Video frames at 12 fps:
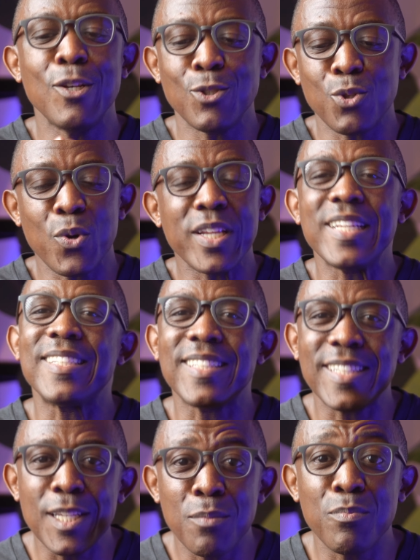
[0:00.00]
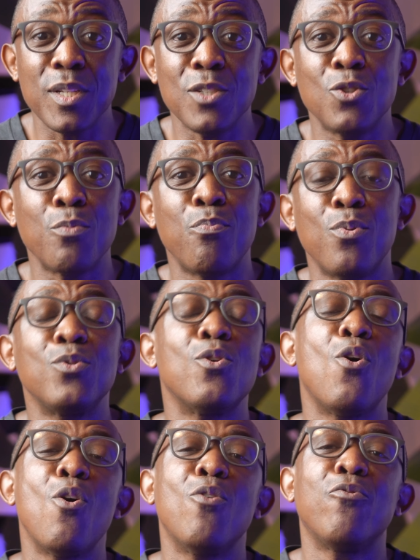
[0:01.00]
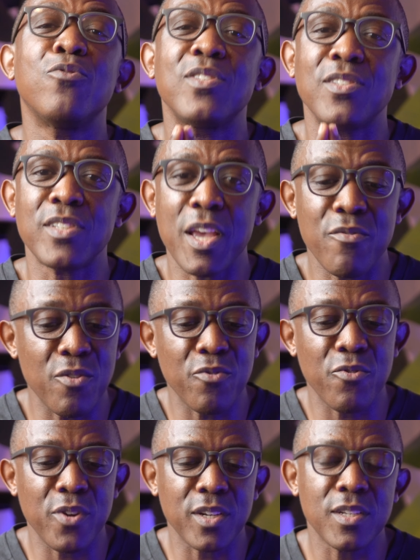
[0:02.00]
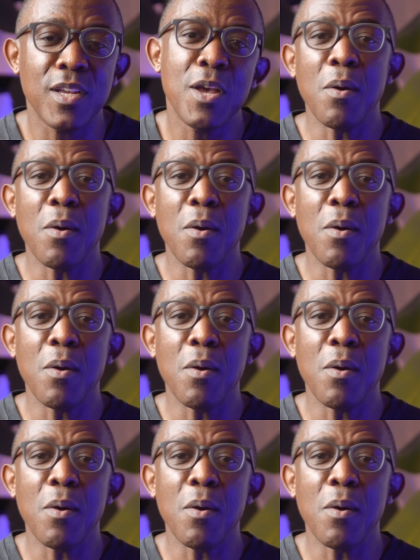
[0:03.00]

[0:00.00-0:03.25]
so it is tempting to put off saving for it.